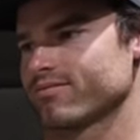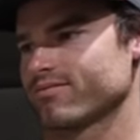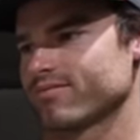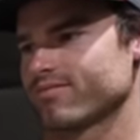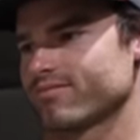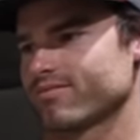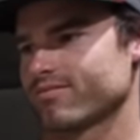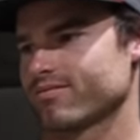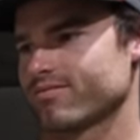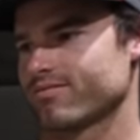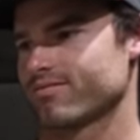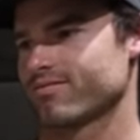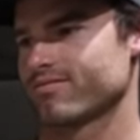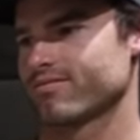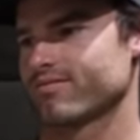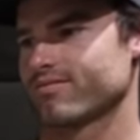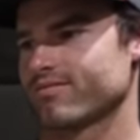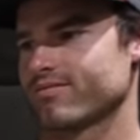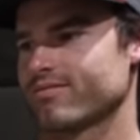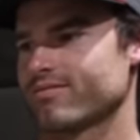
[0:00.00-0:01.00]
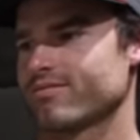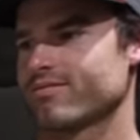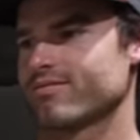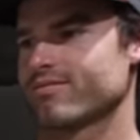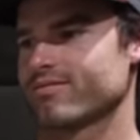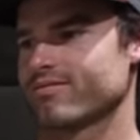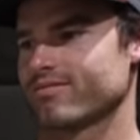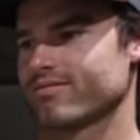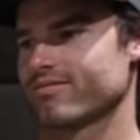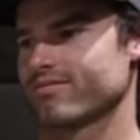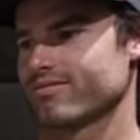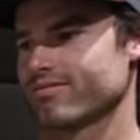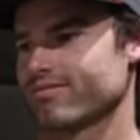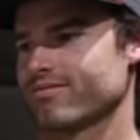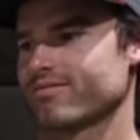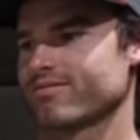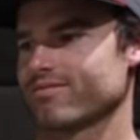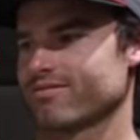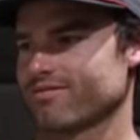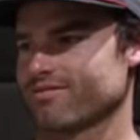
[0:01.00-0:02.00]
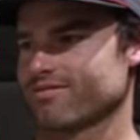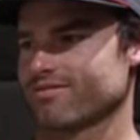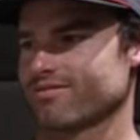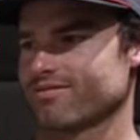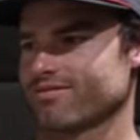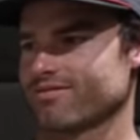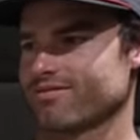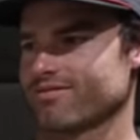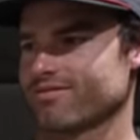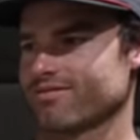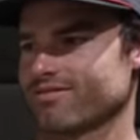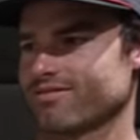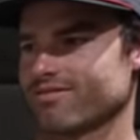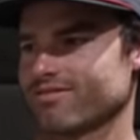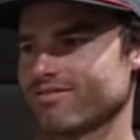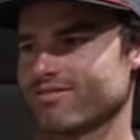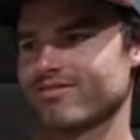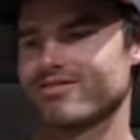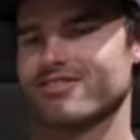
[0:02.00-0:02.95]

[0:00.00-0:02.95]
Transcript: The person shown says nothing.